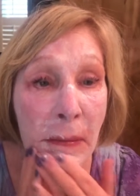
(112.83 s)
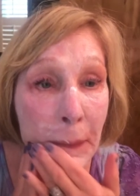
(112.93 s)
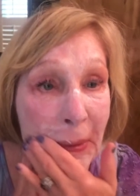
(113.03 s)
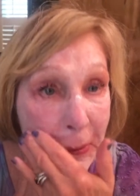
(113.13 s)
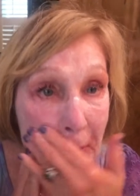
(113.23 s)

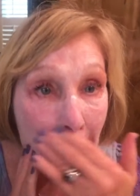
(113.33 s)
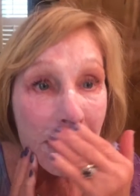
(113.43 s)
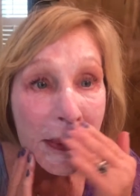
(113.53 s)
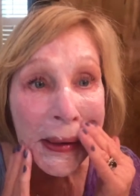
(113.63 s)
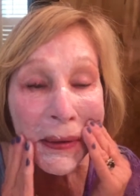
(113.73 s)
but
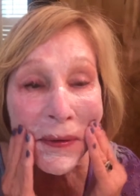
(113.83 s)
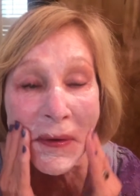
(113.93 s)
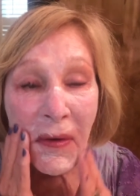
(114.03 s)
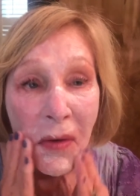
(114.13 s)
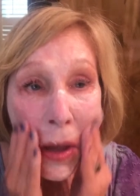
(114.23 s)
tone it
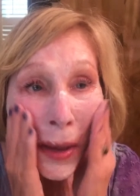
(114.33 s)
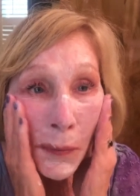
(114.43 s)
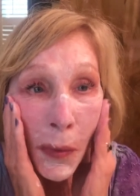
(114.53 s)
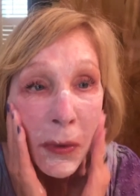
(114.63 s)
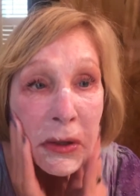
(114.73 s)

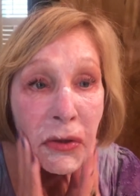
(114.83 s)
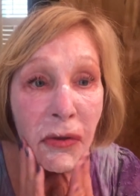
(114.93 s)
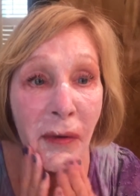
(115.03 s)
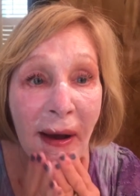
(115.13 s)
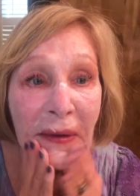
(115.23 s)
and
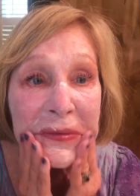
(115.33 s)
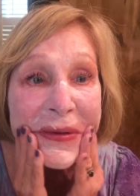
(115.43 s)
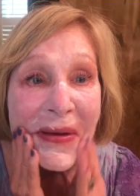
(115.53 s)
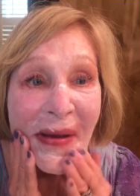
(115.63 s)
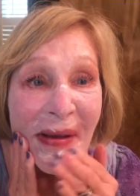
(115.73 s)
moisturize it.